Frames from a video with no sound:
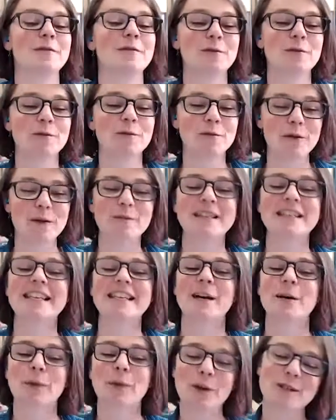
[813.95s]
we must
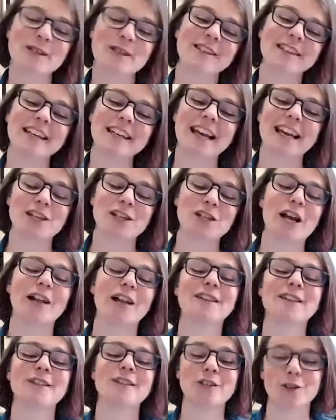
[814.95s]
care personally and
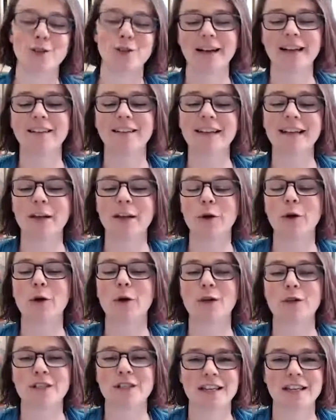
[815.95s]
challenge directly in
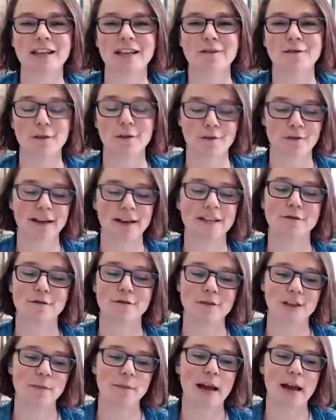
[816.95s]
order to give effective
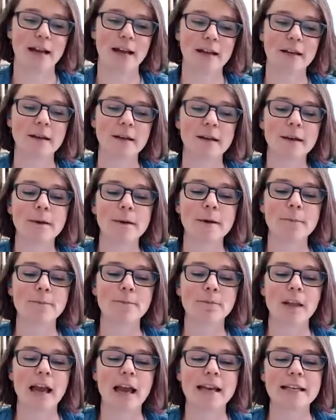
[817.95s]
feedback.
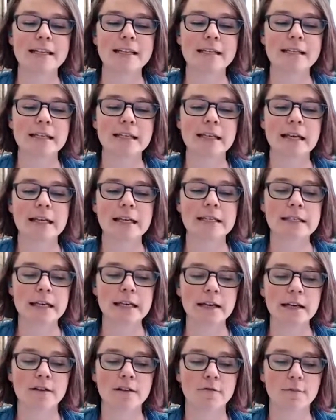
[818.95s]
And it's this
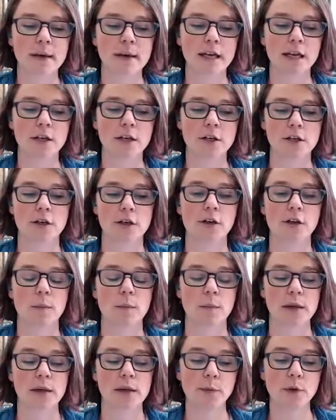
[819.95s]
idea of making sure that
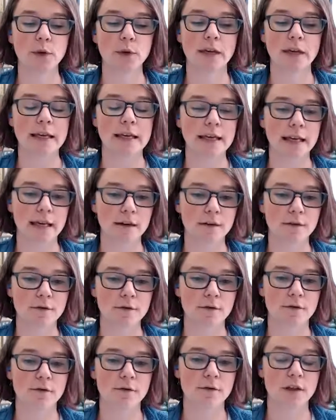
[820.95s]
people can
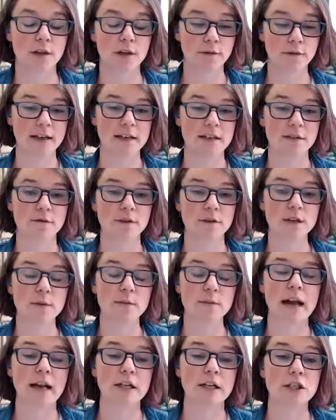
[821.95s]
give the effective
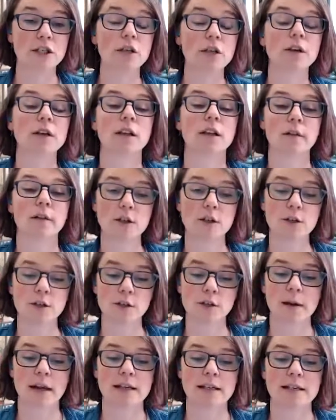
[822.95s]
feedback during the
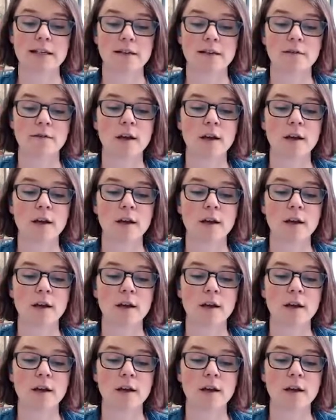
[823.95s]
retrospective,